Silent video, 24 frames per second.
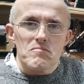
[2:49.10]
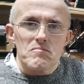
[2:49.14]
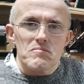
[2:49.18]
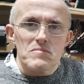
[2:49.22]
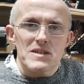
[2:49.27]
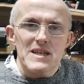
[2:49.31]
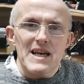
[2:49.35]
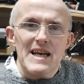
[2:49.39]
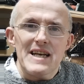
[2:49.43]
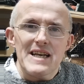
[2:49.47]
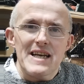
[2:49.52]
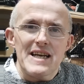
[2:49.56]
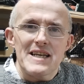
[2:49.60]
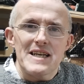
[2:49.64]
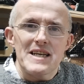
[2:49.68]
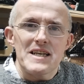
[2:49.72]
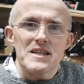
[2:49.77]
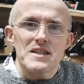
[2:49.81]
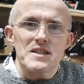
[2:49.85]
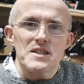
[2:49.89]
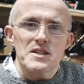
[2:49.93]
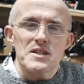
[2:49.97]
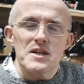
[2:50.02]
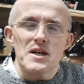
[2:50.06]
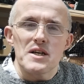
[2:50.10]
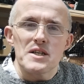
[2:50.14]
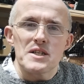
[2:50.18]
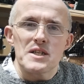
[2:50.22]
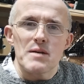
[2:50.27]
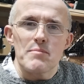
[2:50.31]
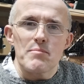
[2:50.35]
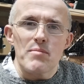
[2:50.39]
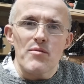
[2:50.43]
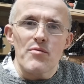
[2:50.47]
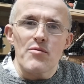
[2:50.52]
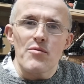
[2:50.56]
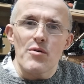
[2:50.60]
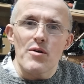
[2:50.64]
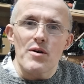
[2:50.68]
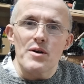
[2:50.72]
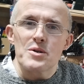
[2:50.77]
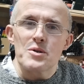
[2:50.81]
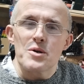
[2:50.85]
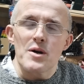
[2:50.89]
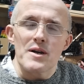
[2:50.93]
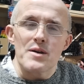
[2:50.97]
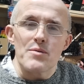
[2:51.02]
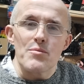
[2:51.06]
Sadly I didn't search it before I
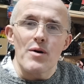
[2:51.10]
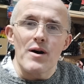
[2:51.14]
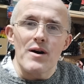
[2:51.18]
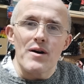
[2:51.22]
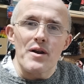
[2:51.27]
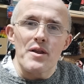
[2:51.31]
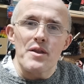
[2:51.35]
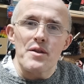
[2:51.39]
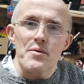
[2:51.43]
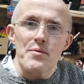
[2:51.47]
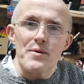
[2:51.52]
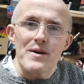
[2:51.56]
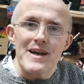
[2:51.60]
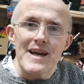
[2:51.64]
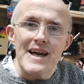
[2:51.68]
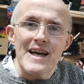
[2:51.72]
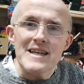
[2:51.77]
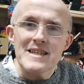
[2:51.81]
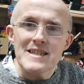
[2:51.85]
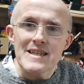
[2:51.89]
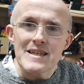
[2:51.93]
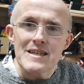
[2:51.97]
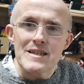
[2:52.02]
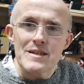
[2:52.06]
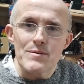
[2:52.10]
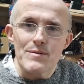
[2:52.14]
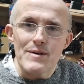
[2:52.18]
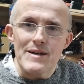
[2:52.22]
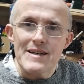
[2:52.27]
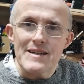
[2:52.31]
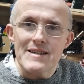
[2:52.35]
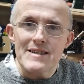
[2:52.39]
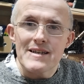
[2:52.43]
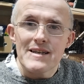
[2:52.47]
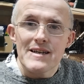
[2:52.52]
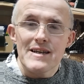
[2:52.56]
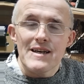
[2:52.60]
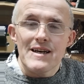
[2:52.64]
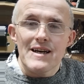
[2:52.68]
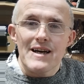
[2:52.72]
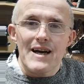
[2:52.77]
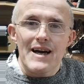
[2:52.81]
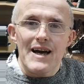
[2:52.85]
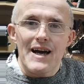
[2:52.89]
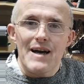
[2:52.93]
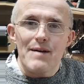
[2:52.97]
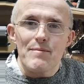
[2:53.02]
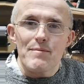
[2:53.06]
tried to wire a 3S into it,
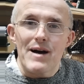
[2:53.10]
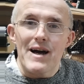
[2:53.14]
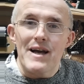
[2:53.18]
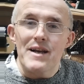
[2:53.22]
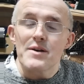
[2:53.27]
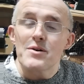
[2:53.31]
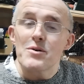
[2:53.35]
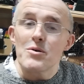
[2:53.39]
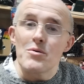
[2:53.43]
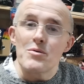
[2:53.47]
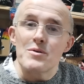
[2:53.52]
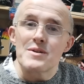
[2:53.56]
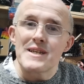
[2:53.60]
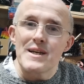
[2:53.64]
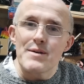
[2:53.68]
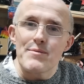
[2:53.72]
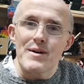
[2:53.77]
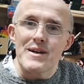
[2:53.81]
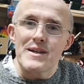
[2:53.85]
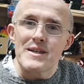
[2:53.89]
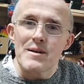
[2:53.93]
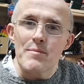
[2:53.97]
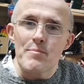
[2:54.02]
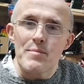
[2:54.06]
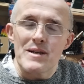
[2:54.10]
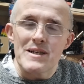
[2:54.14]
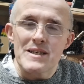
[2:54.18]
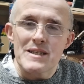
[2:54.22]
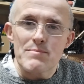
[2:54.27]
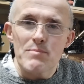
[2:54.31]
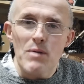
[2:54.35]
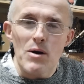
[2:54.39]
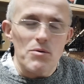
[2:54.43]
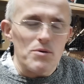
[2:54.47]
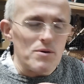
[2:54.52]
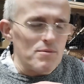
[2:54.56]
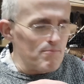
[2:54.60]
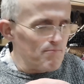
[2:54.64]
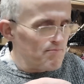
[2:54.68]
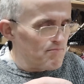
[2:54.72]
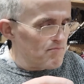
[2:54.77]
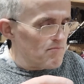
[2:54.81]
and of course it went up in smoke,